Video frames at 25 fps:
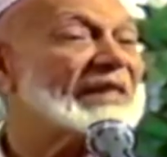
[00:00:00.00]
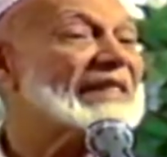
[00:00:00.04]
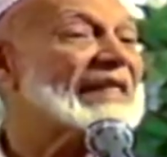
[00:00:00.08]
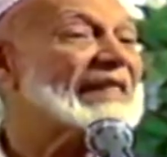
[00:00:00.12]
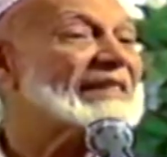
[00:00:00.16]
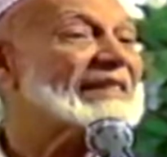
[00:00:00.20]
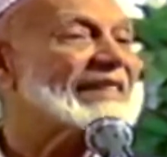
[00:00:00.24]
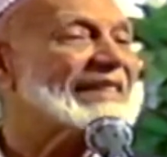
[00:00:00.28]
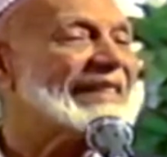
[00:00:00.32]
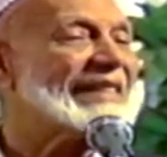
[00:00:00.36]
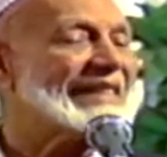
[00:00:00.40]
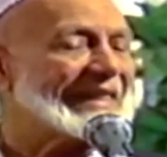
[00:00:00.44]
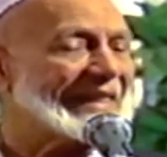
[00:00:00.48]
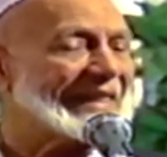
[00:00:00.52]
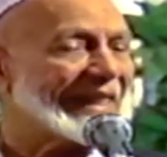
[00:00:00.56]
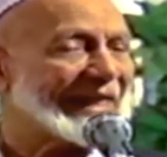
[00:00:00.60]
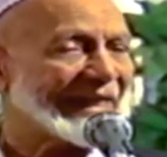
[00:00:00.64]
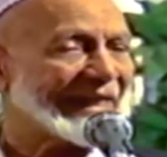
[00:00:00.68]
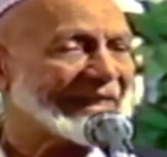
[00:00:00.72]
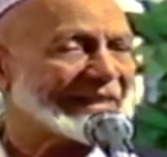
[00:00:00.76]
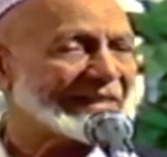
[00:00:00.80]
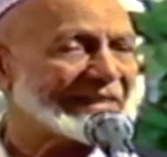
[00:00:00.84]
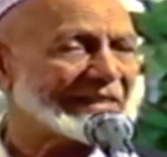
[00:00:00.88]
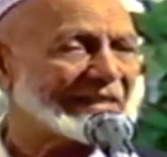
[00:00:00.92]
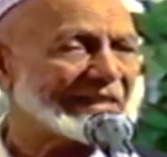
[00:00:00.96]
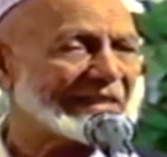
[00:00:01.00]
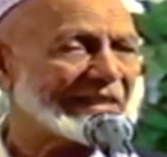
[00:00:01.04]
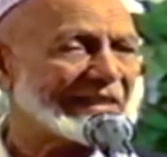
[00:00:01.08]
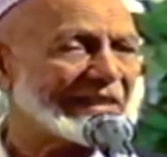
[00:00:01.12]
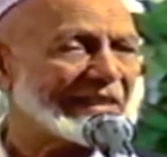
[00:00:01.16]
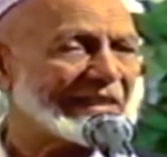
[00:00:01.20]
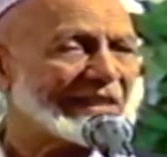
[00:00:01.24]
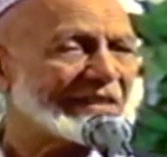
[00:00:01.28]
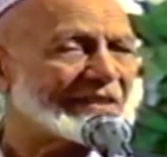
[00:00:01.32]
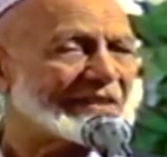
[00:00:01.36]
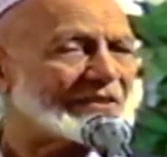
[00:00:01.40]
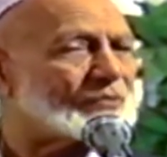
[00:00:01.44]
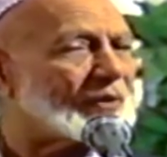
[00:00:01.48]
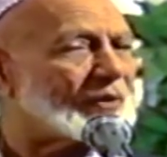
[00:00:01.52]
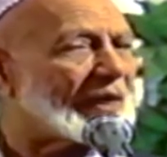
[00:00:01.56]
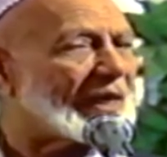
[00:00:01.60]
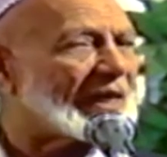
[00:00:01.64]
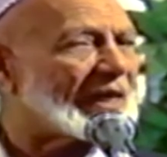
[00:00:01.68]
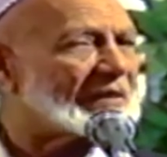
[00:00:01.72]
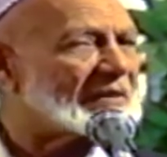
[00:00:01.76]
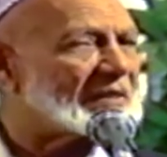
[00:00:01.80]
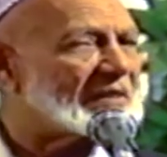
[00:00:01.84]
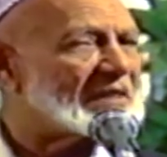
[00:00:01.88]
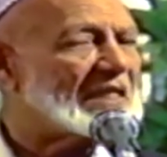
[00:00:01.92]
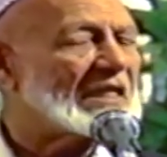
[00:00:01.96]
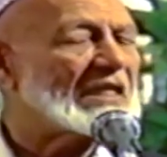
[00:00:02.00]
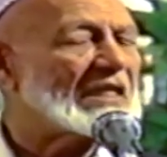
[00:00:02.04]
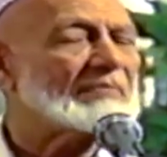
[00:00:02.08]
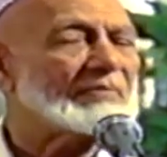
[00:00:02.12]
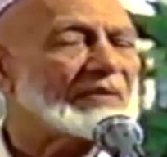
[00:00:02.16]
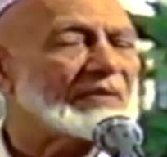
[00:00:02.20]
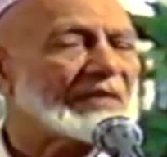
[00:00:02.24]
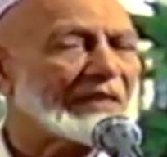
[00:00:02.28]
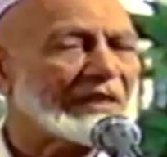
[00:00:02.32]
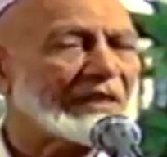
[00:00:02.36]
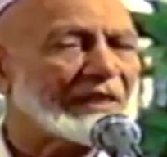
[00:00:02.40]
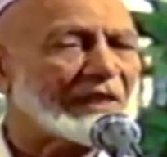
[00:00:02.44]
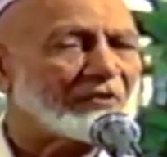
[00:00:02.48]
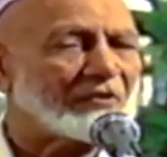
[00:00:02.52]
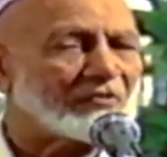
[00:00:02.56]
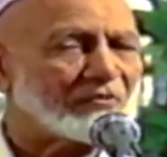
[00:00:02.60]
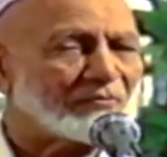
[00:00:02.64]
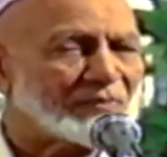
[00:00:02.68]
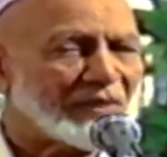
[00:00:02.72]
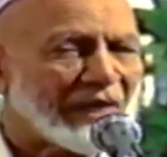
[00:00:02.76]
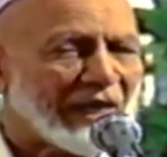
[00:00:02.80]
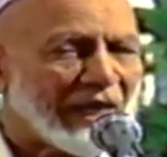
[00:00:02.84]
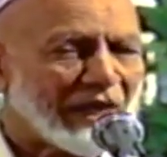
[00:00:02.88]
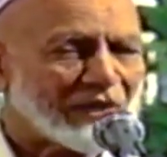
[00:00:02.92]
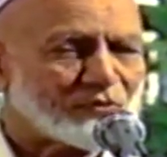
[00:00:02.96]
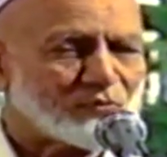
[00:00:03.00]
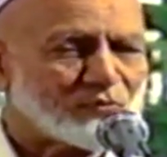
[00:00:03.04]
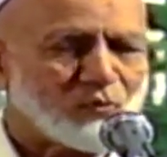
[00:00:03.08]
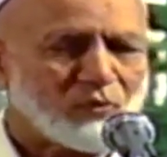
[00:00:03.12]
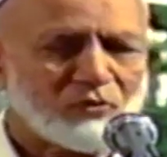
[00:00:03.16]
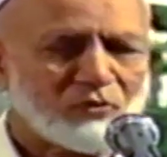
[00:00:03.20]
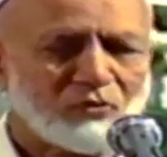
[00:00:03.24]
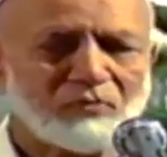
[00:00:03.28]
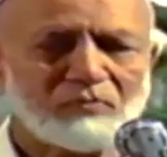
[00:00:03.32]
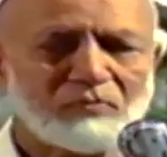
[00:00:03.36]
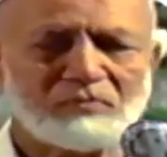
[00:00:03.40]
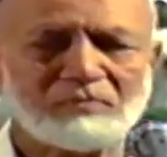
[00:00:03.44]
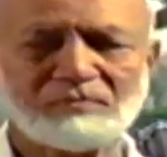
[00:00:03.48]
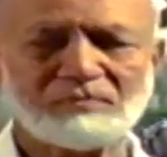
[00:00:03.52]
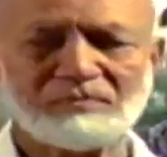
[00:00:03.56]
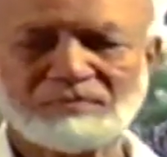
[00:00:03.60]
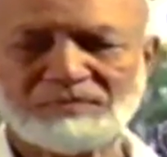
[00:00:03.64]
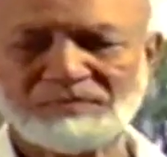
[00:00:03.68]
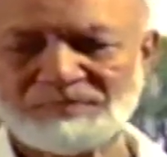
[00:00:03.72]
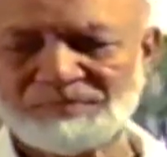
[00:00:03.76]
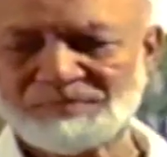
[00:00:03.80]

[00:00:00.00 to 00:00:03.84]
It has an index. So I deliberately gave him the last volume.